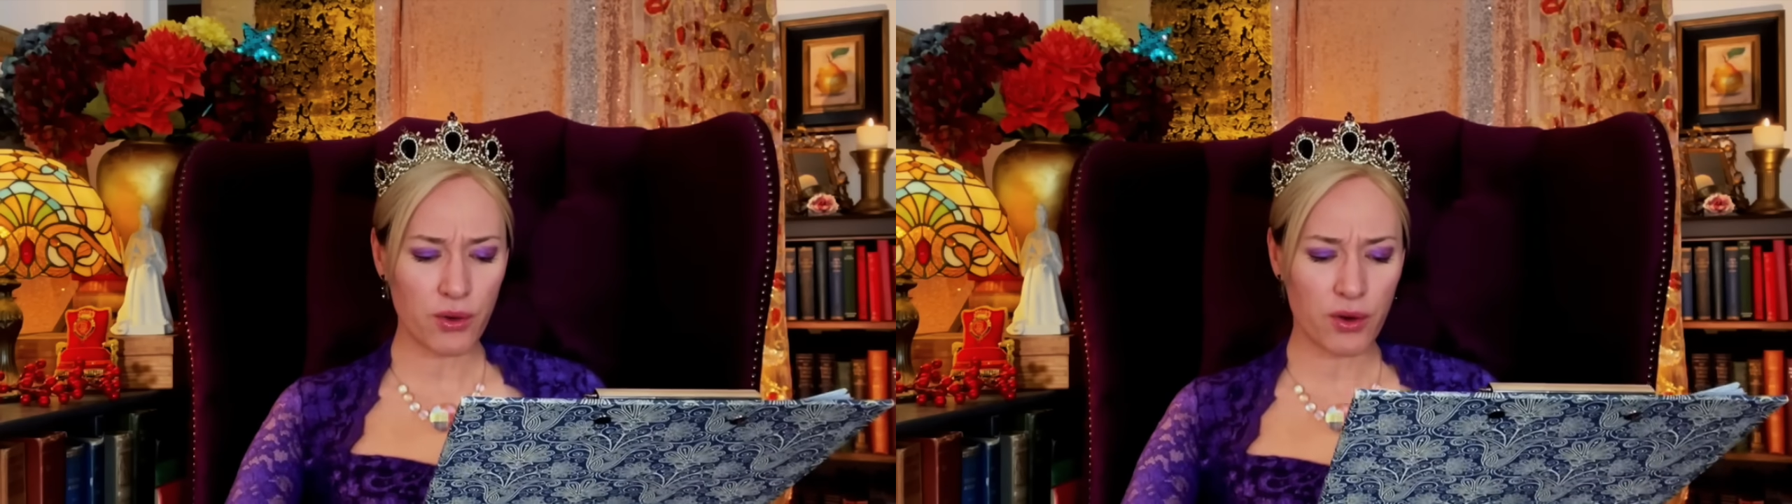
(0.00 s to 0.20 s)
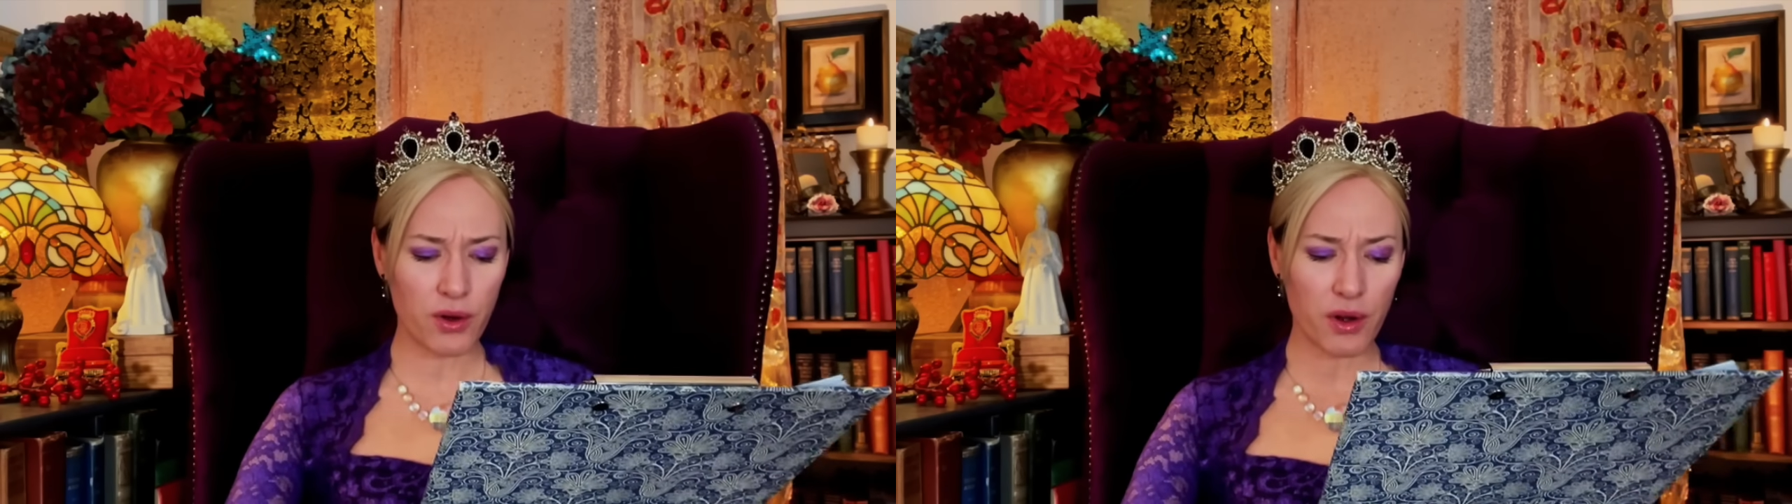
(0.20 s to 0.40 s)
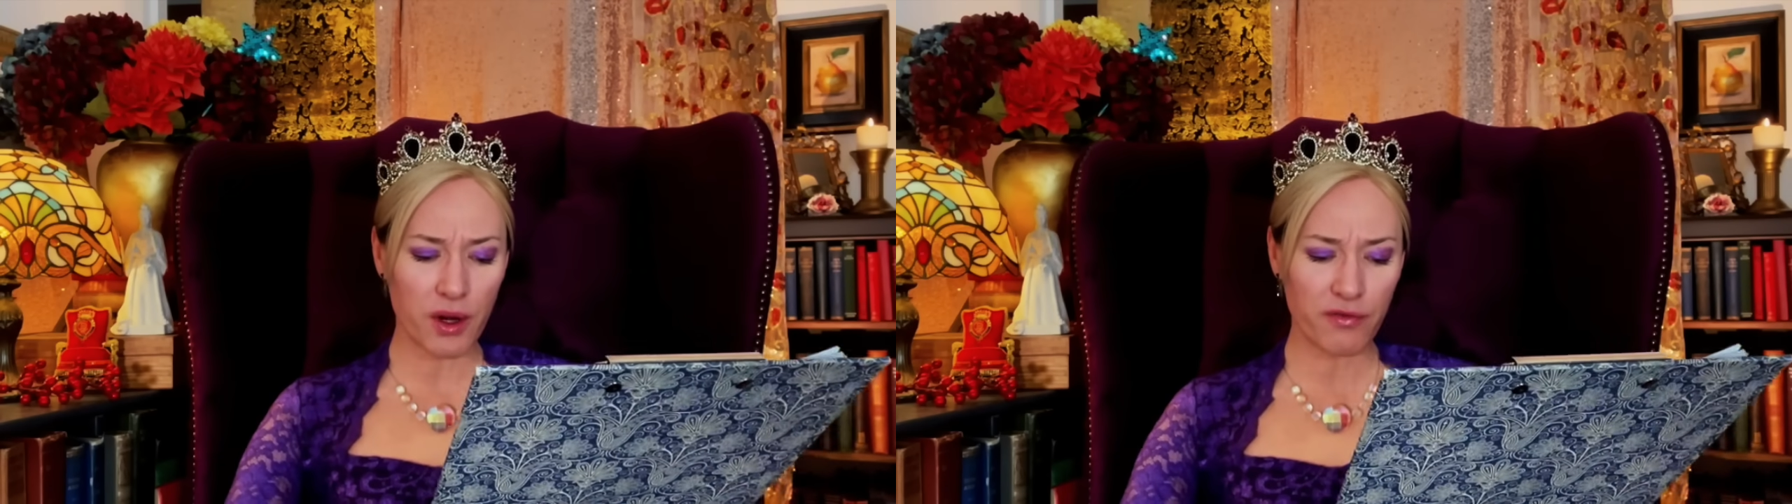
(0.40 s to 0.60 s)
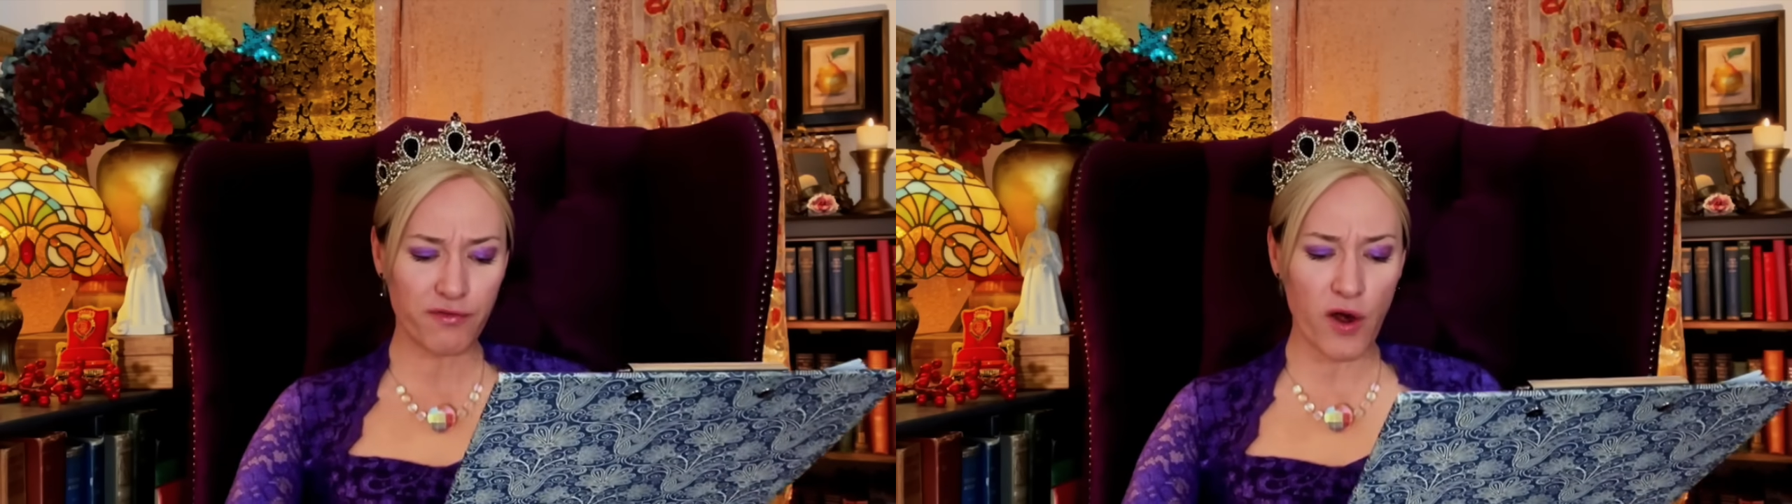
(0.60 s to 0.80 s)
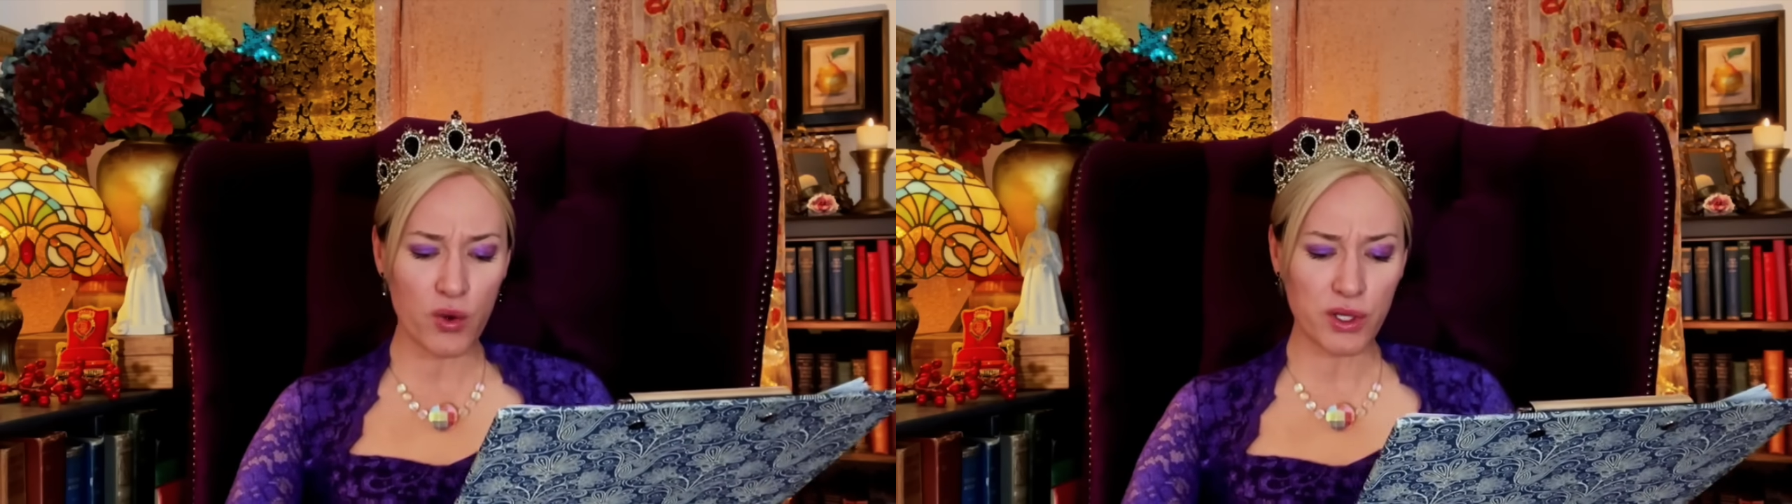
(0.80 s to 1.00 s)
her
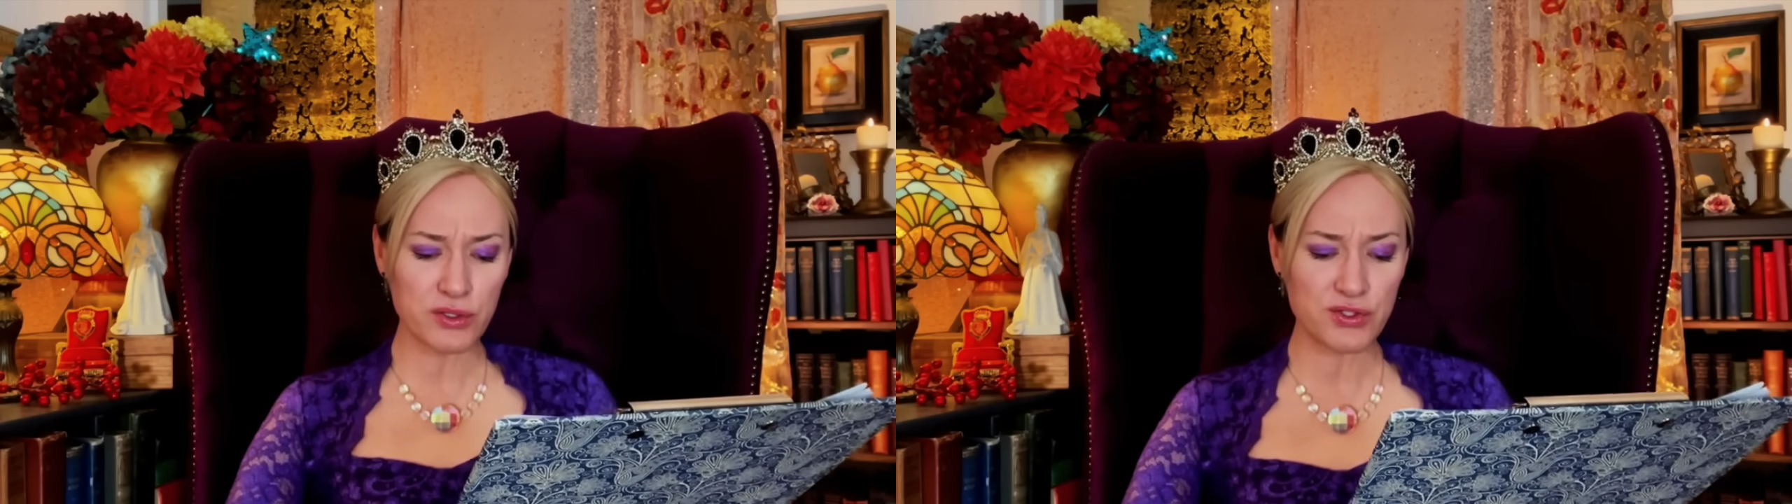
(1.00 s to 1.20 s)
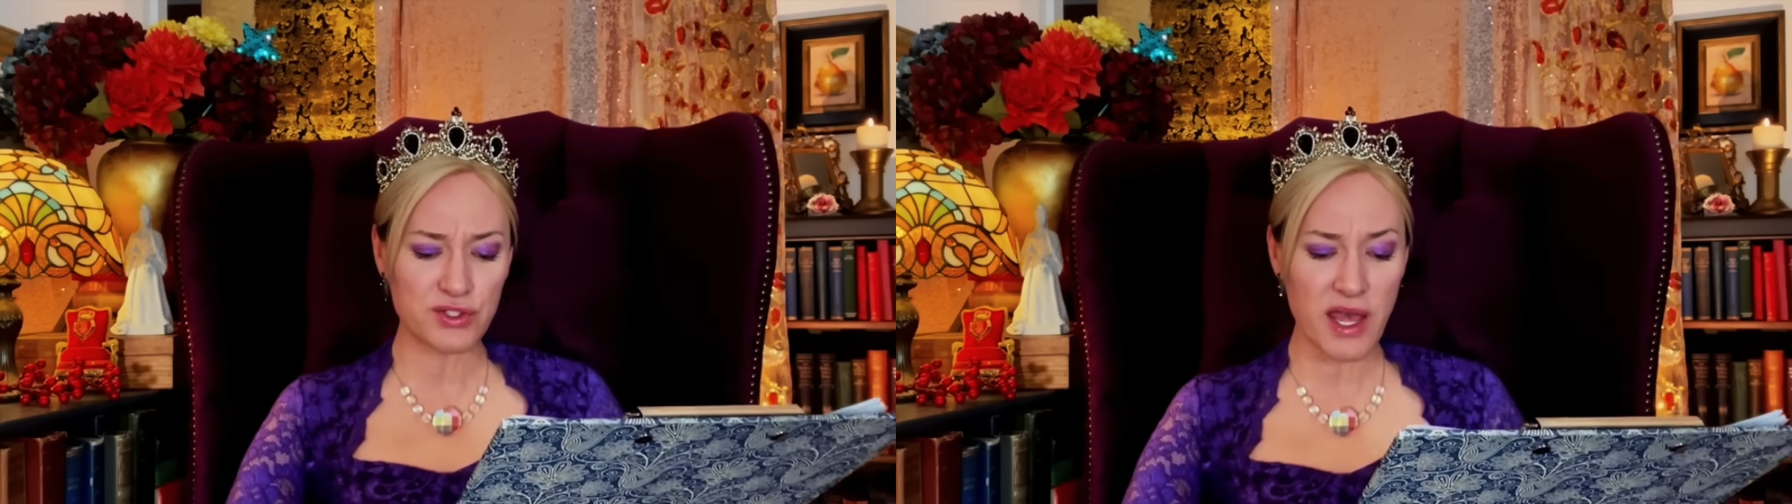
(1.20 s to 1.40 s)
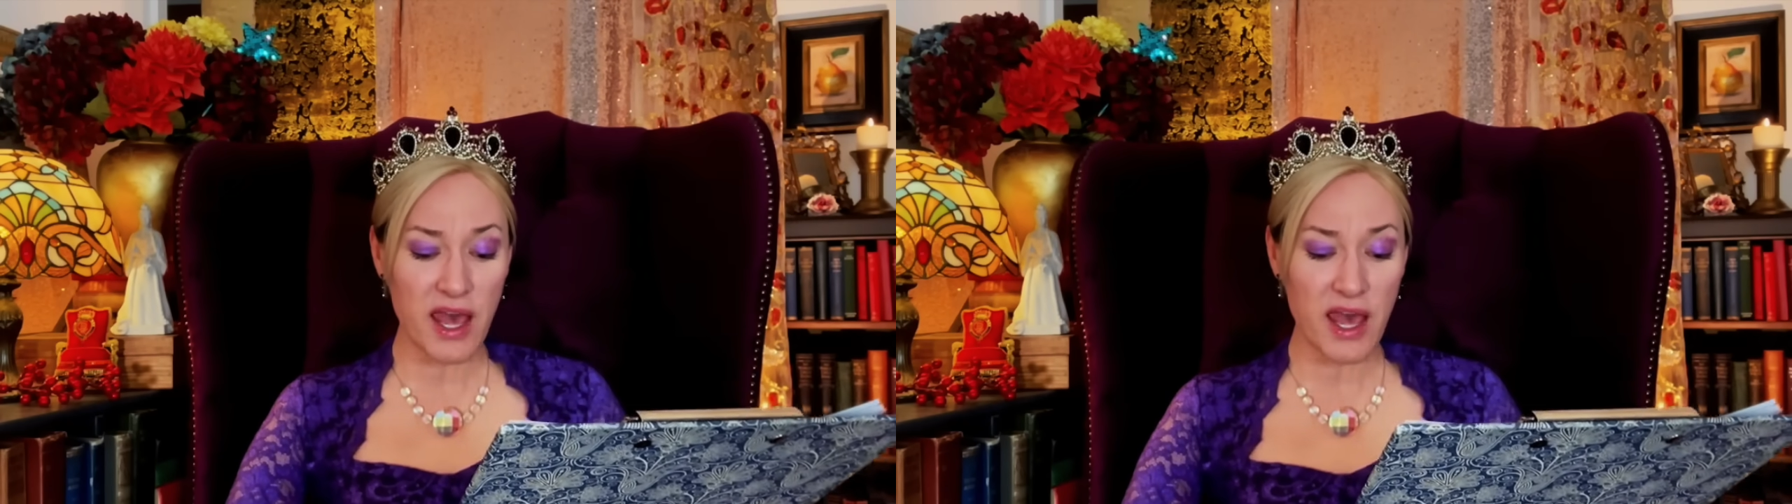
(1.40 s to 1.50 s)
focused